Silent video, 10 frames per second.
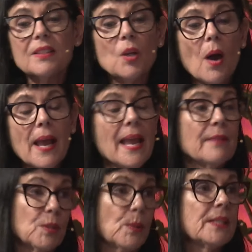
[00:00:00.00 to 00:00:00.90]
So I
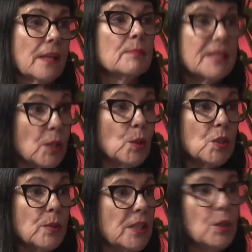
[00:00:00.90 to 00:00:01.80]
have Twitter. I'm still on
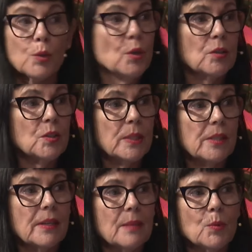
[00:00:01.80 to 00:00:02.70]
Twitter. You're not on
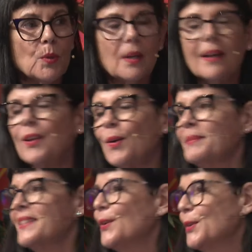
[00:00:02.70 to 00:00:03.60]
Twitter anymore. I know, I'm
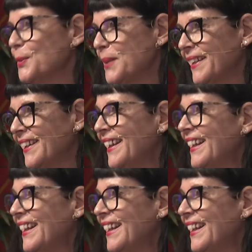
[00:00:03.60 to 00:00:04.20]
still on Twitter.